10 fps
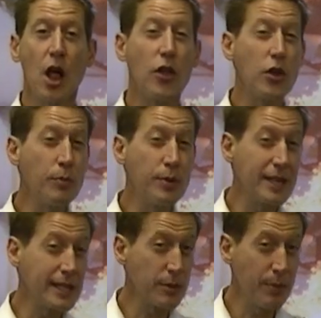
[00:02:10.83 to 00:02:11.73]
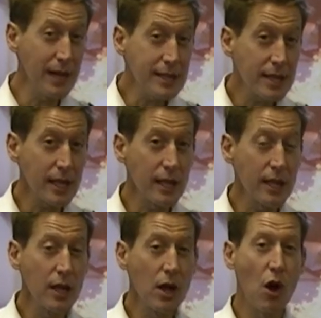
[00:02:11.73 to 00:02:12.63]
The unpredictability
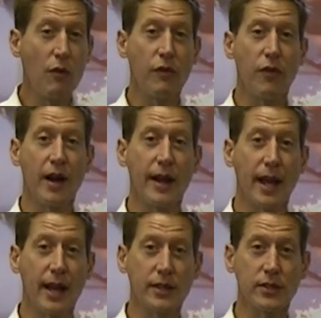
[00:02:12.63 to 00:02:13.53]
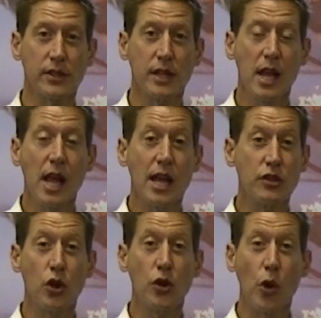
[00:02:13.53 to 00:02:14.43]
of a fire gas is
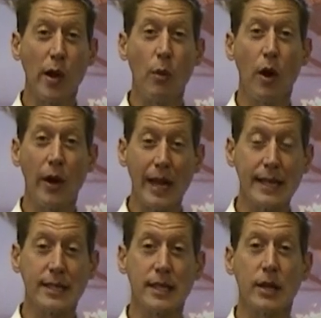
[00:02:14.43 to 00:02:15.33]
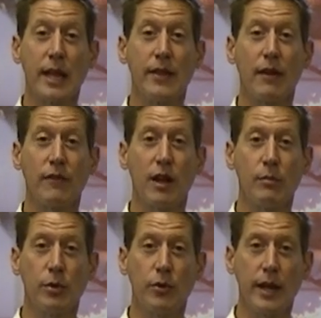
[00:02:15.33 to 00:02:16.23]
not knowing where it is in that
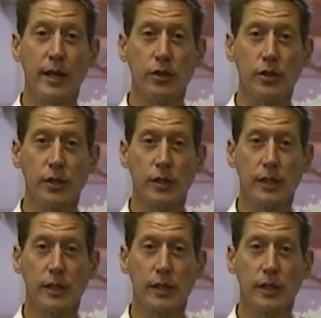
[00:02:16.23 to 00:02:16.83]
flammable range.